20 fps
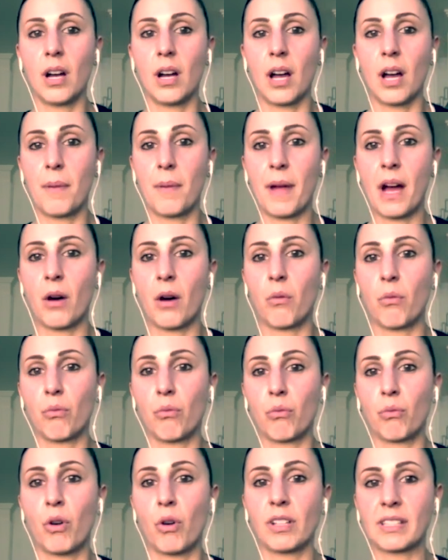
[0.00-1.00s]
about
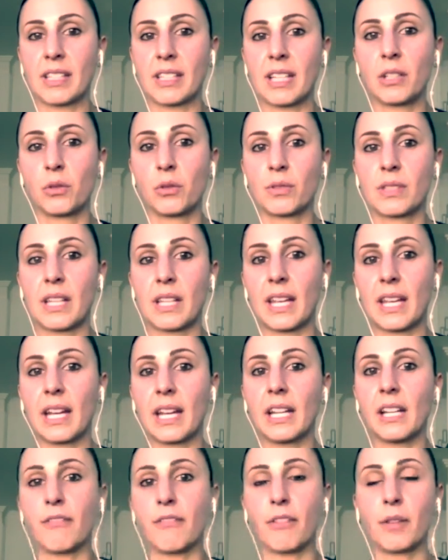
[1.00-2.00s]
what signals they're
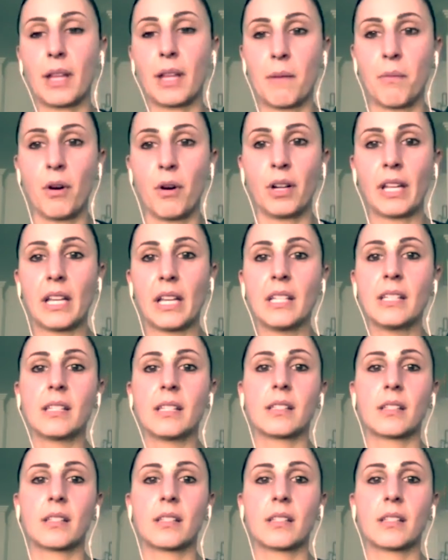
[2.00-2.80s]
getting from their body,